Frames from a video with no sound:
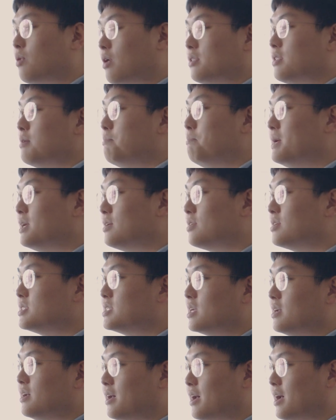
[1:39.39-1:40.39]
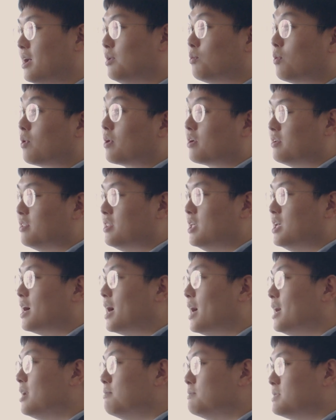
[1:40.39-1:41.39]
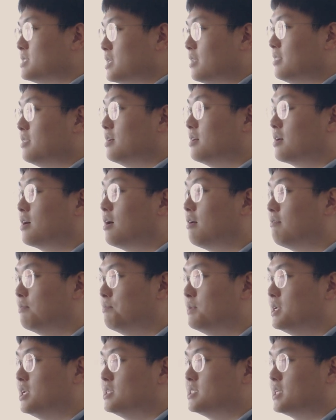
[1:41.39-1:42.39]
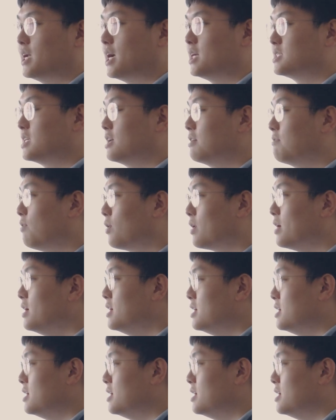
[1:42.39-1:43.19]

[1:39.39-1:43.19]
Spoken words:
are the bidders and what are the items that the government is asking for.